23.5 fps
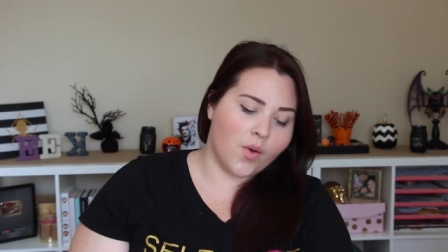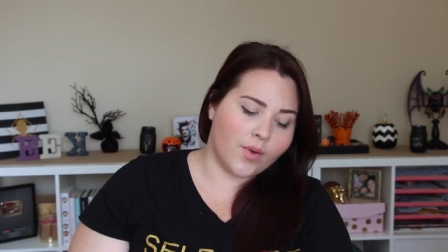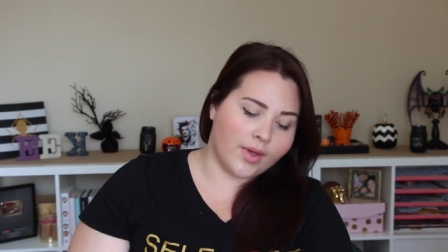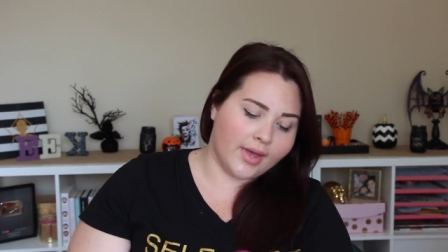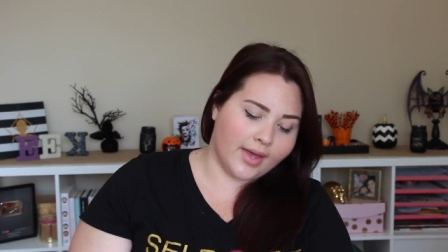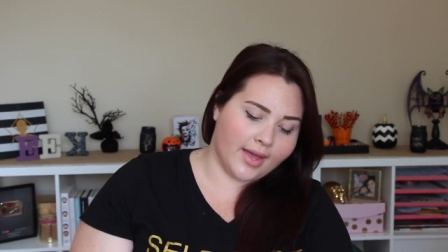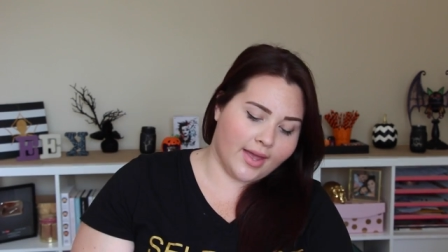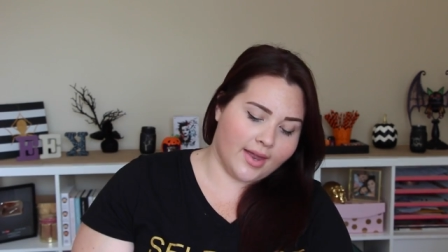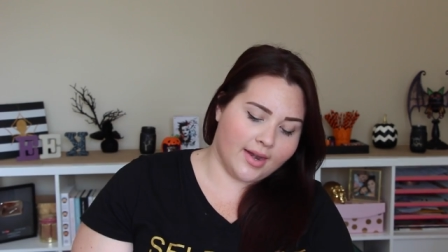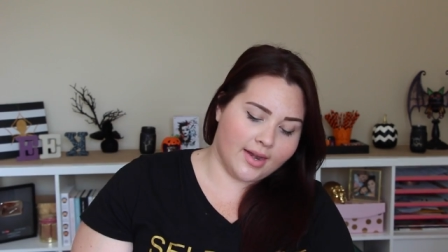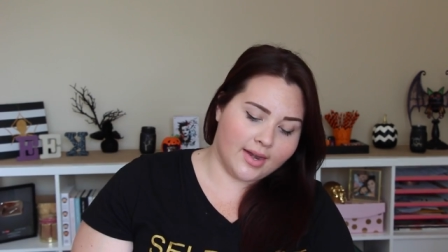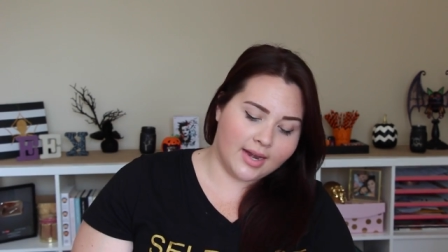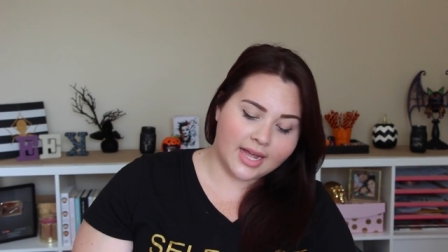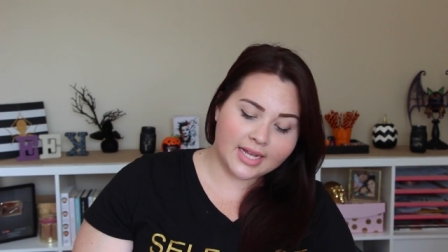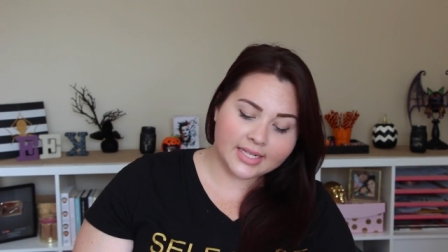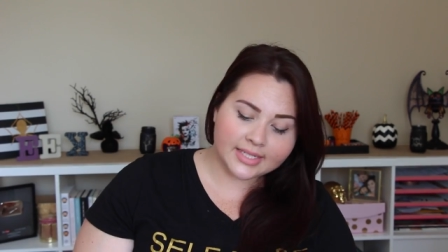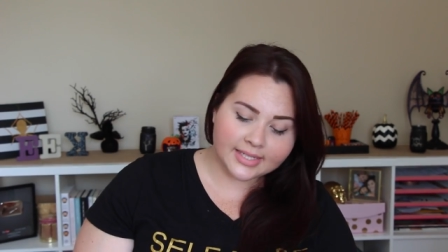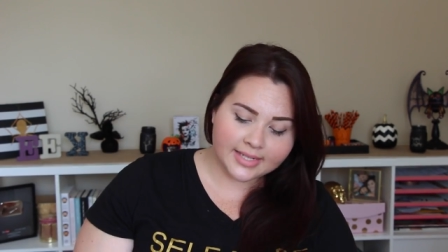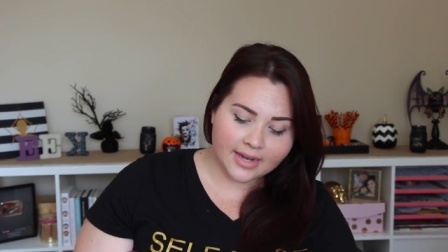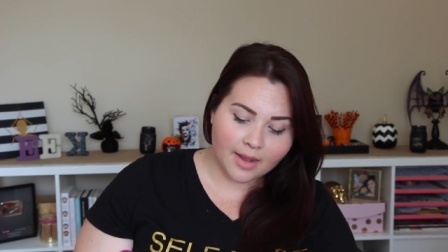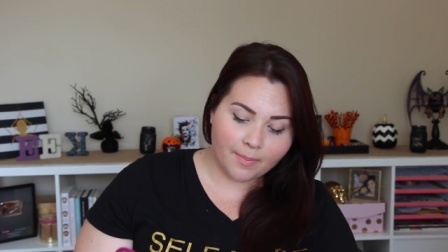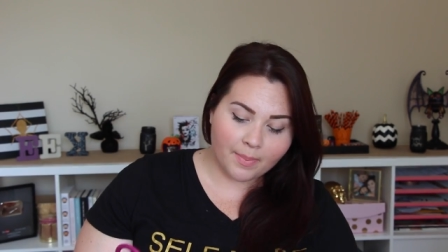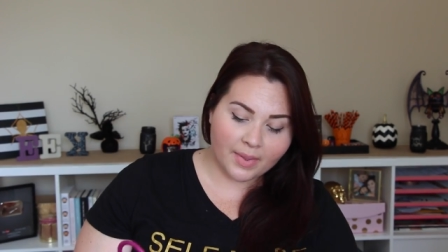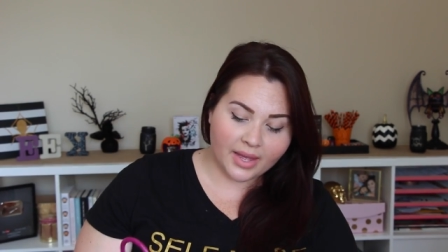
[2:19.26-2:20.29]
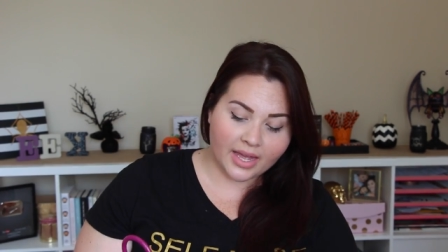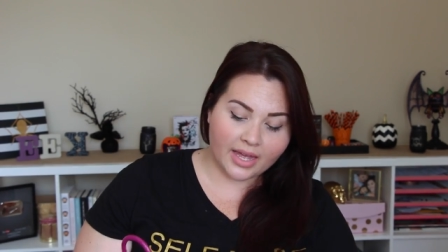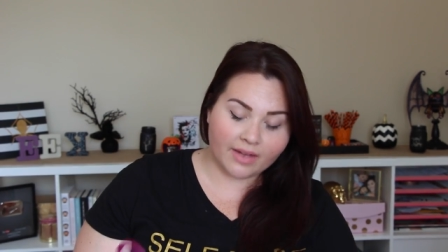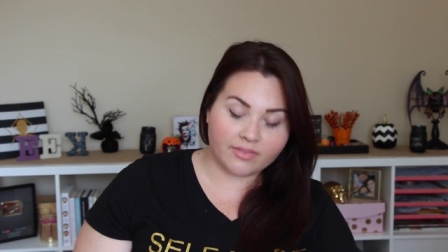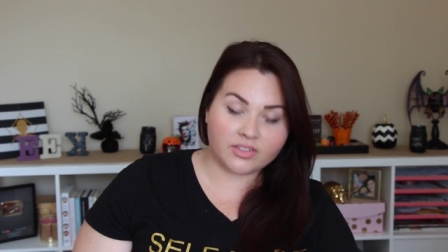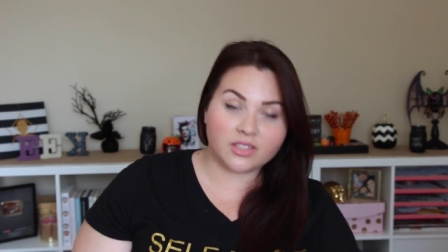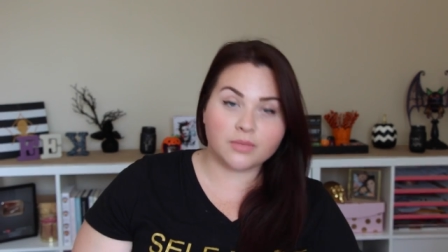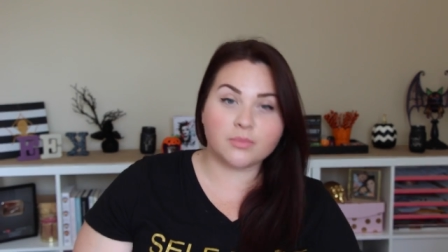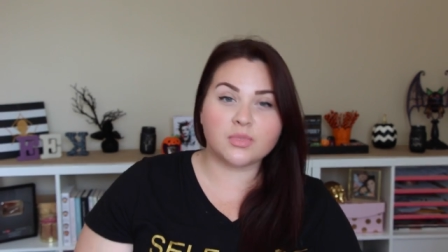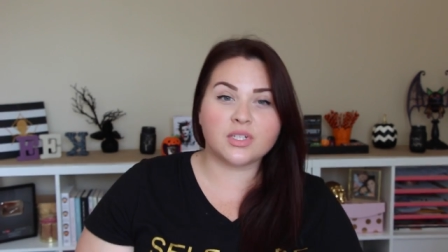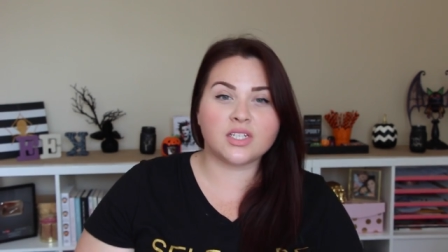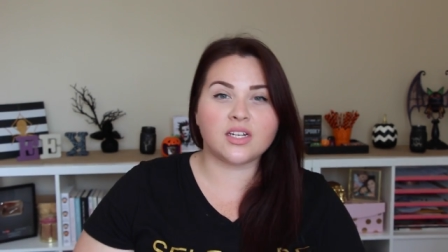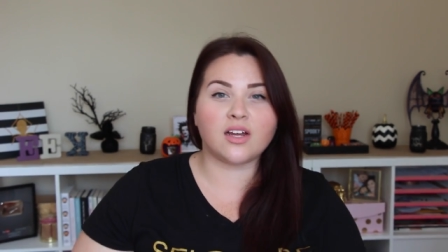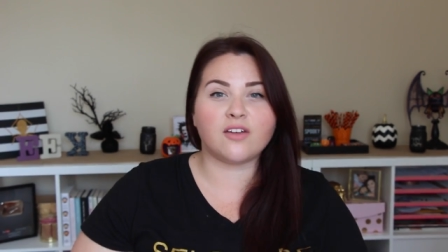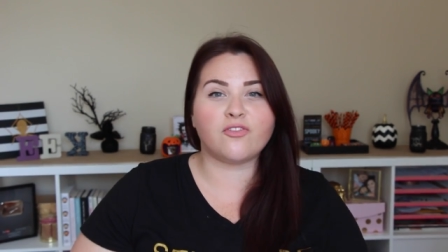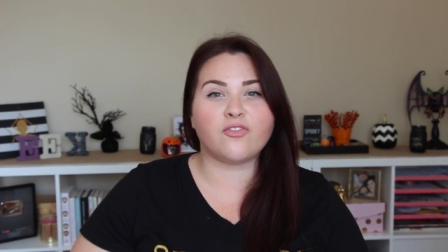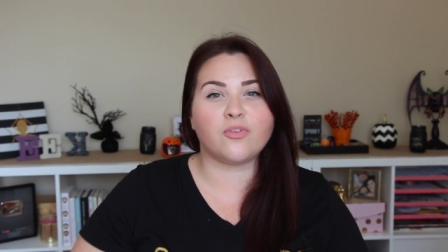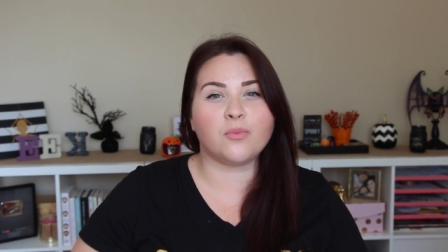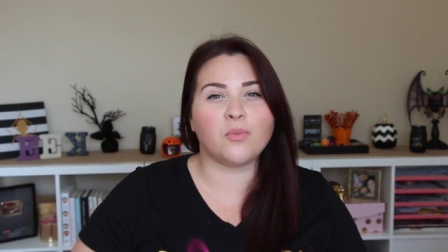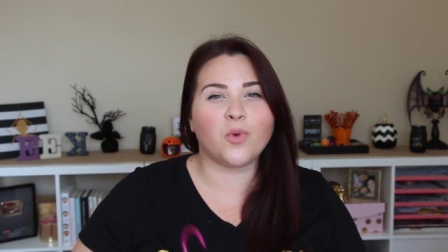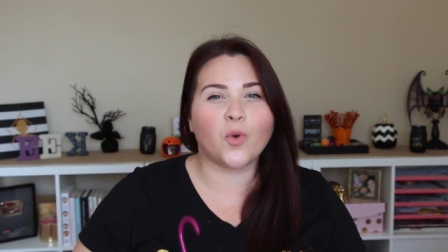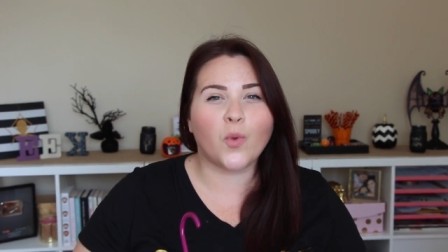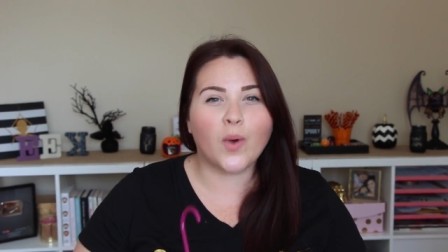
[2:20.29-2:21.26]
Okay, next up I have some
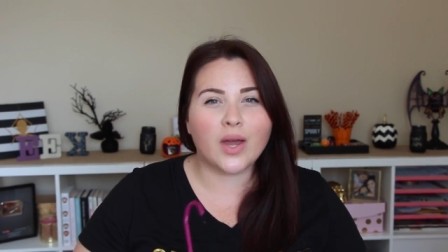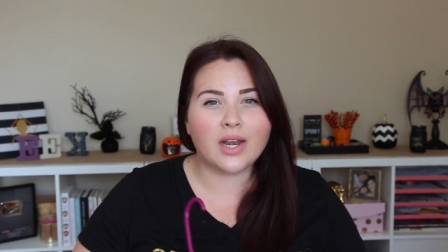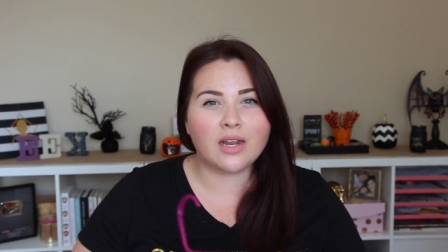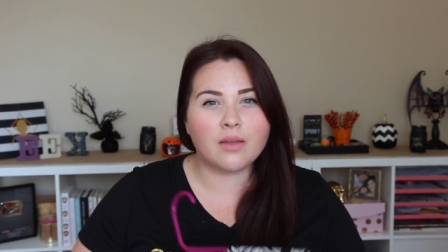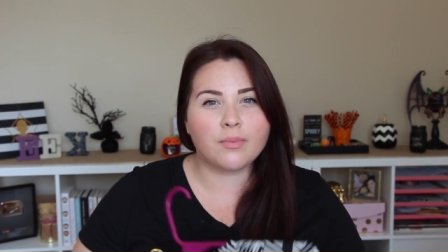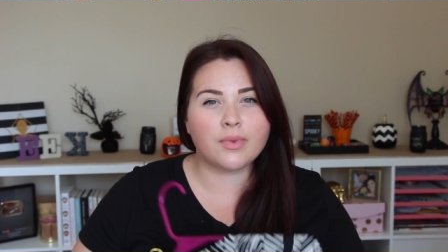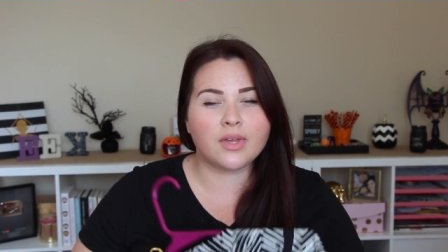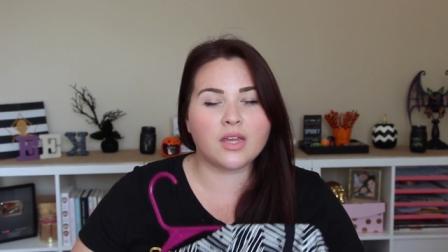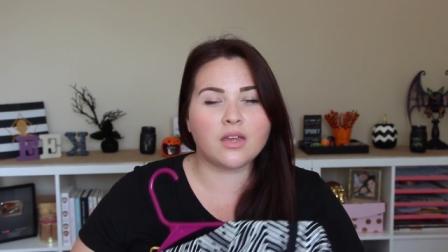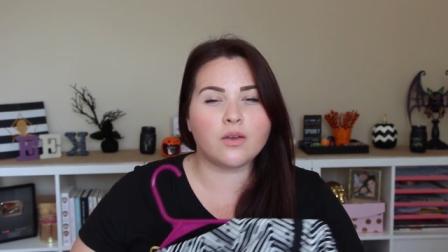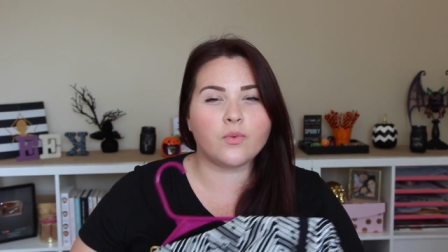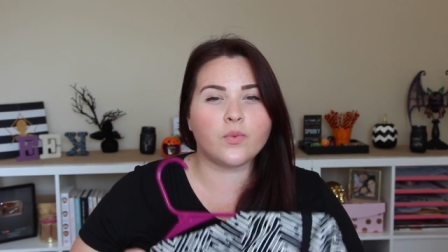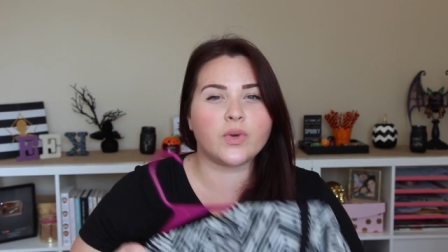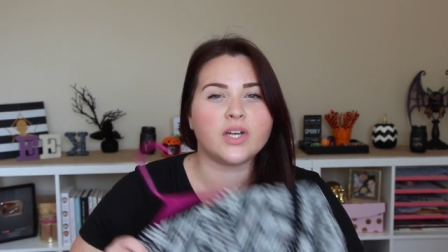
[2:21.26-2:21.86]
stuff from Gwynnie Bee,